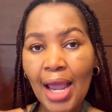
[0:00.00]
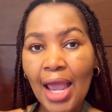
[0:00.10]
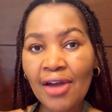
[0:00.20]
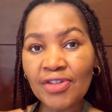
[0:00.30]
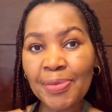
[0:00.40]

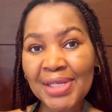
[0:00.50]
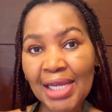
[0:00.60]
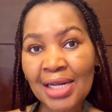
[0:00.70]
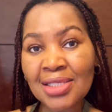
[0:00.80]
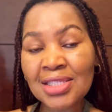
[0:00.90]
Everybody
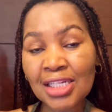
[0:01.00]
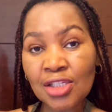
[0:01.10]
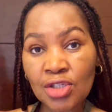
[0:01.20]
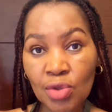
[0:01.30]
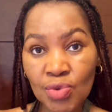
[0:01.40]
else that
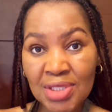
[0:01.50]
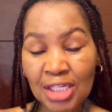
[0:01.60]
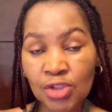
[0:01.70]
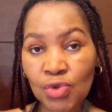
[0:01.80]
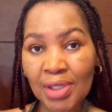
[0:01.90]
knows
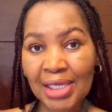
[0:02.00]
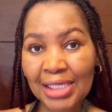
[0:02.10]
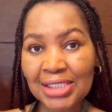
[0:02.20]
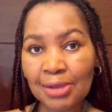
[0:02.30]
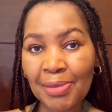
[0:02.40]
that you are
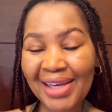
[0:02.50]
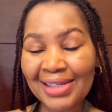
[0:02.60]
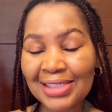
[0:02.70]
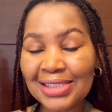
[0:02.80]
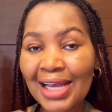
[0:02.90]
getting
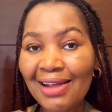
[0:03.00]
married,